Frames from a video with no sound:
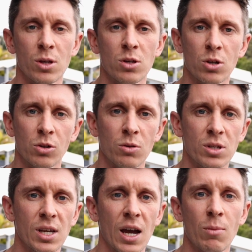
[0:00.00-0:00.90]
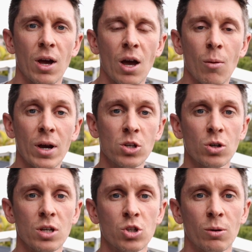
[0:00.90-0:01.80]
you could do the same, make
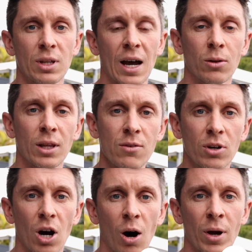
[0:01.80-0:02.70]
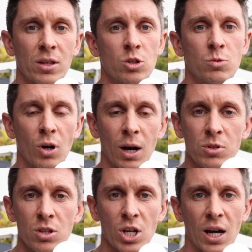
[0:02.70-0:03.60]
sure you jump down, leave a comment, subscribe
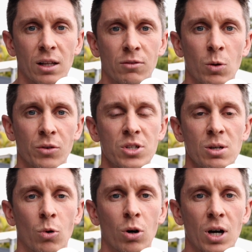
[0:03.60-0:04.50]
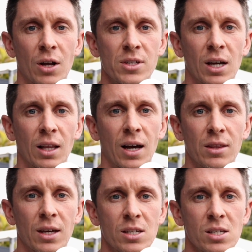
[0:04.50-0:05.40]
to the channel if you want to see more content
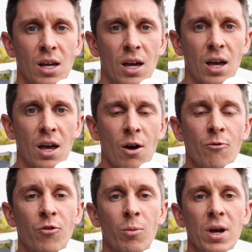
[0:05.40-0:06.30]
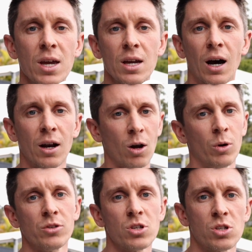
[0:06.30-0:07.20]
like this. For me, I don't
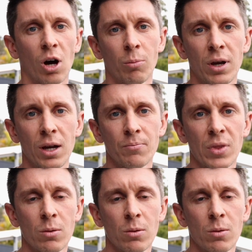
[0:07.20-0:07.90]
want to stop here.